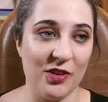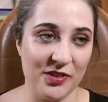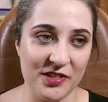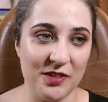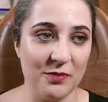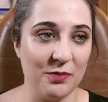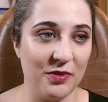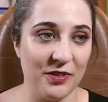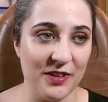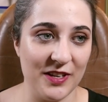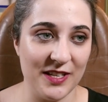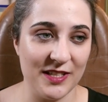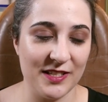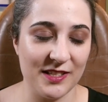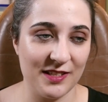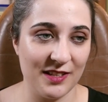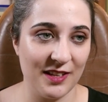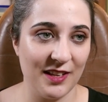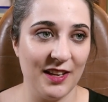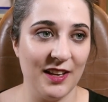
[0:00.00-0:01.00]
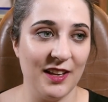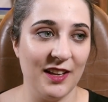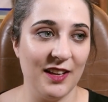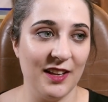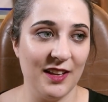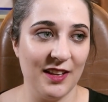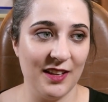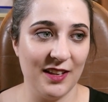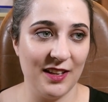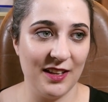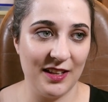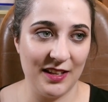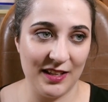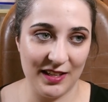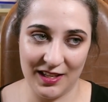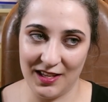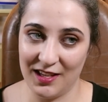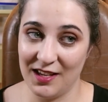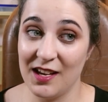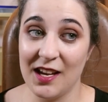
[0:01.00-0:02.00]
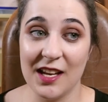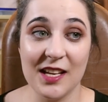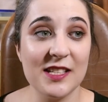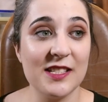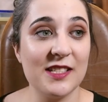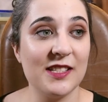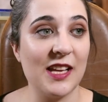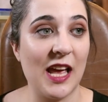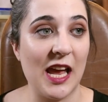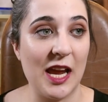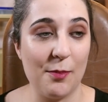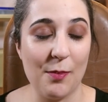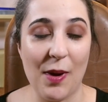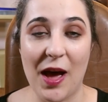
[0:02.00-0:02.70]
Austen priest. He is a